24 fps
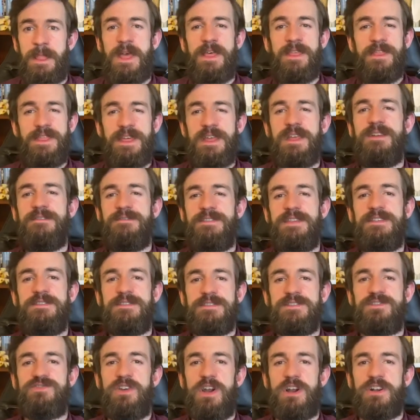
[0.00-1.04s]
Think of these
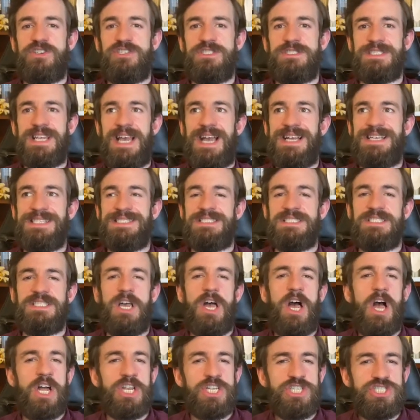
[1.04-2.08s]
instructions as
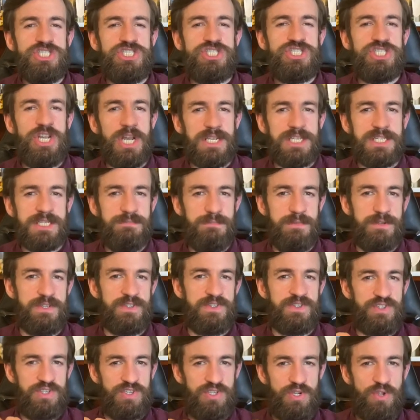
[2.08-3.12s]

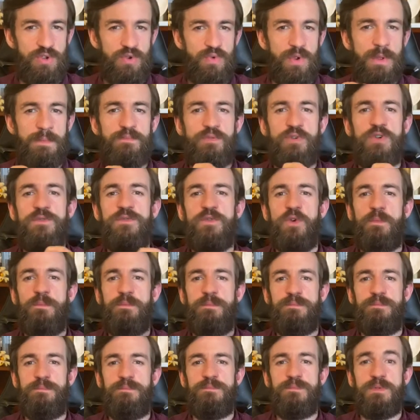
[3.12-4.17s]
adjustments to improve your
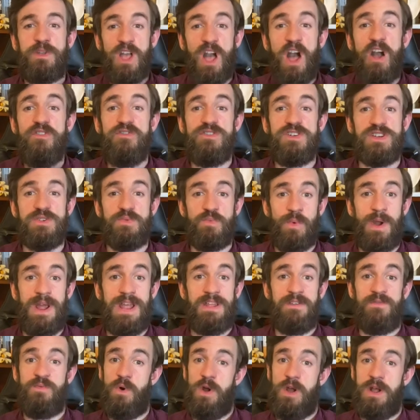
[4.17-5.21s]
current way
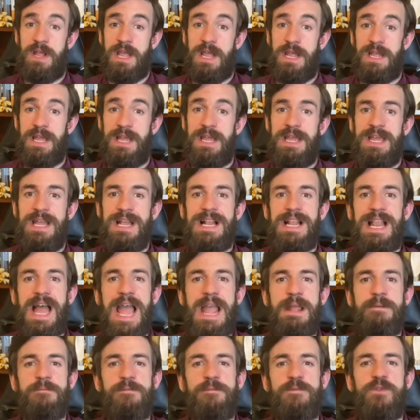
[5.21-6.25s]
of working.
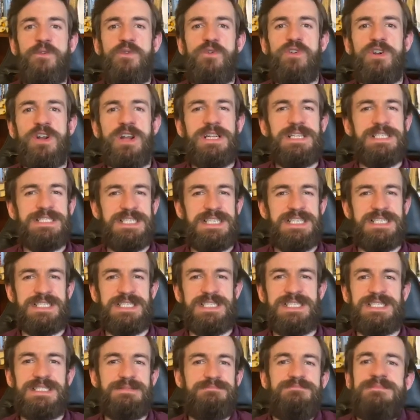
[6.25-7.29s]
Aim for a
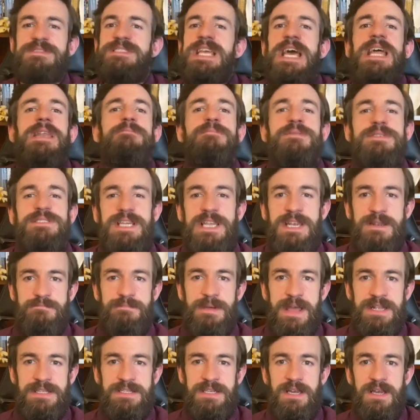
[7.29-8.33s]
consistent 10%
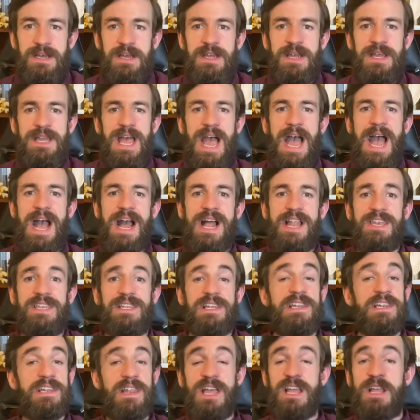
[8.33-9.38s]
better, and
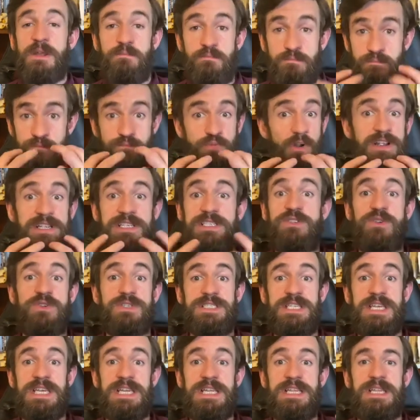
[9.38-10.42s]
like braces on
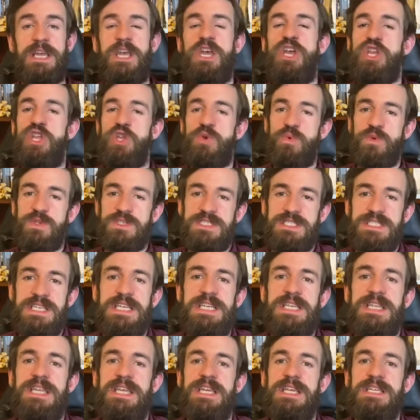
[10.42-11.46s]
teeth, you will see
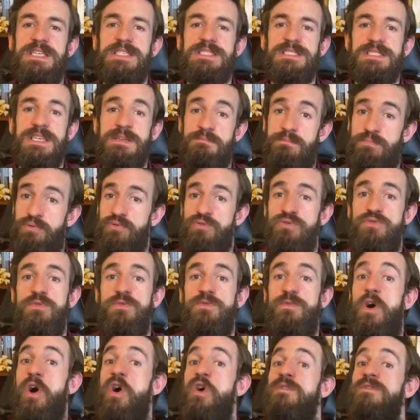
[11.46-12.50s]
things
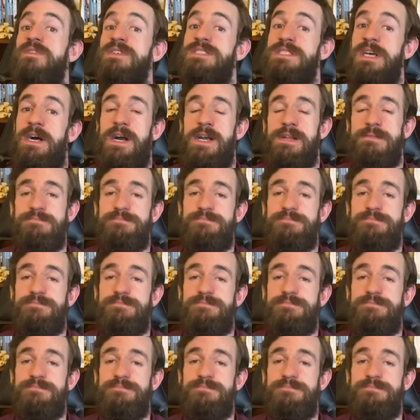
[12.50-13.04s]
improve over time.